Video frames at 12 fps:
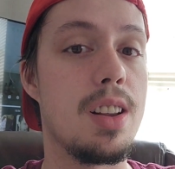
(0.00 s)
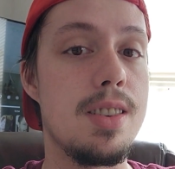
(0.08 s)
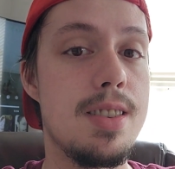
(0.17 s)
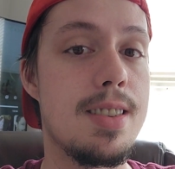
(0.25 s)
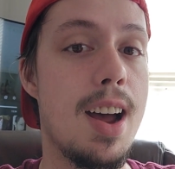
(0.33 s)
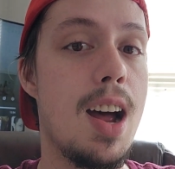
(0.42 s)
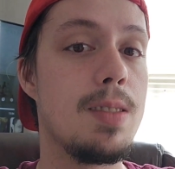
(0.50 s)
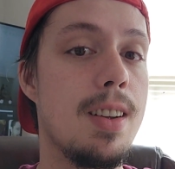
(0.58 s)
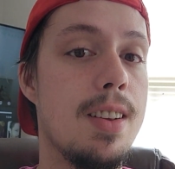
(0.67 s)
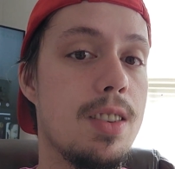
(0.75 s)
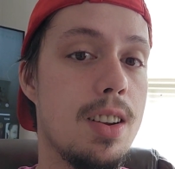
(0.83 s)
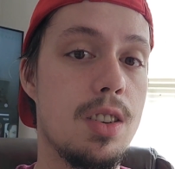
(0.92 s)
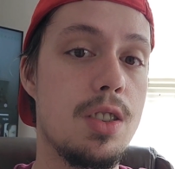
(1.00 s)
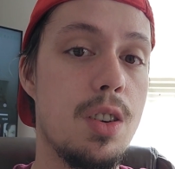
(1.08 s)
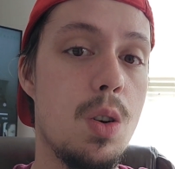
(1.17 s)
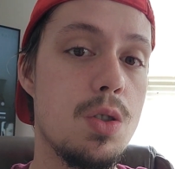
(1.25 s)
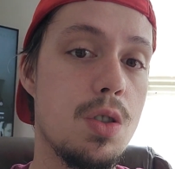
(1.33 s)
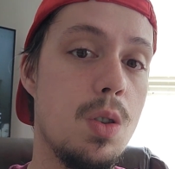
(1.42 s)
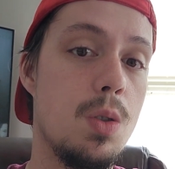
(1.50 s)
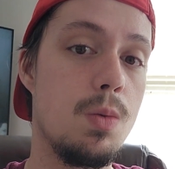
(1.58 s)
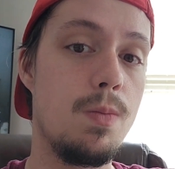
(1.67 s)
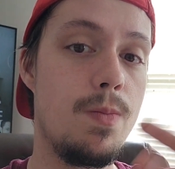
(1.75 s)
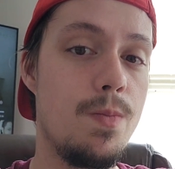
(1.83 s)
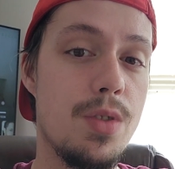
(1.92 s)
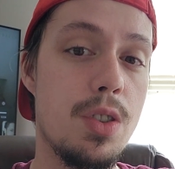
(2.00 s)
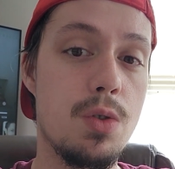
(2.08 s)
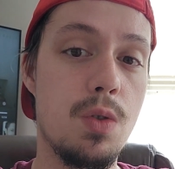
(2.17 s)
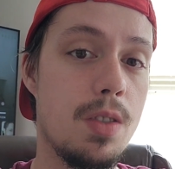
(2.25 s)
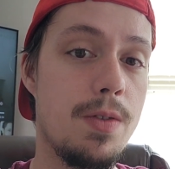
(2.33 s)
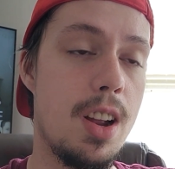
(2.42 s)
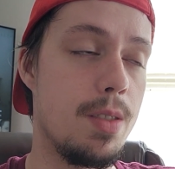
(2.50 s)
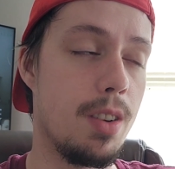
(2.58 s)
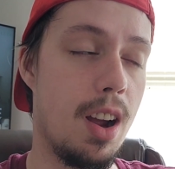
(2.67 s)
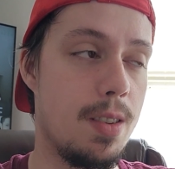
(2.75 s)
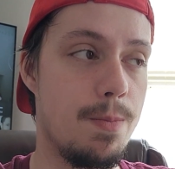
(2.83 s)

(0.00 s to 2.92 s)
least have it as like a social event,